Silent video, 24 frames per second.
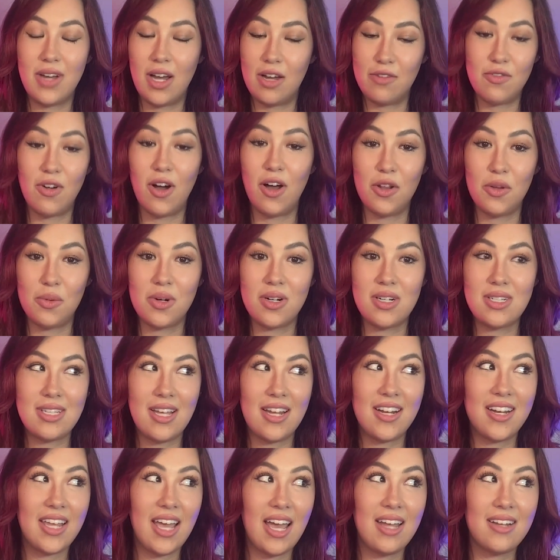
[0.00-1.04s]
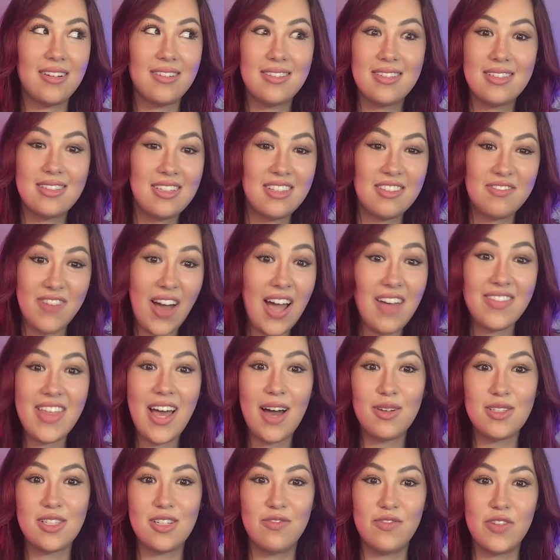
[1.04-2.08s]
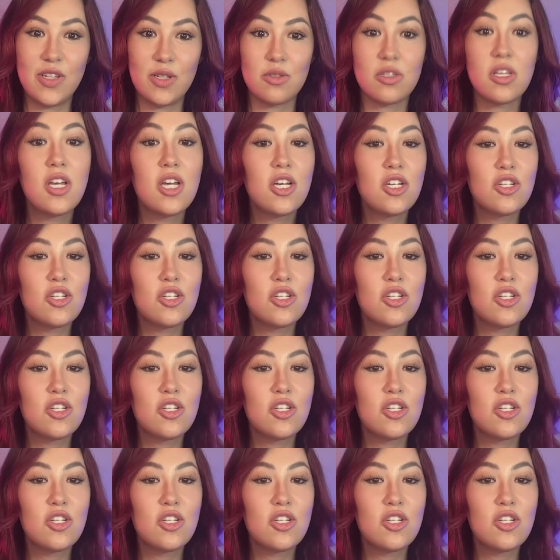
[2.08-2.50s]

followers and get 5,000 views.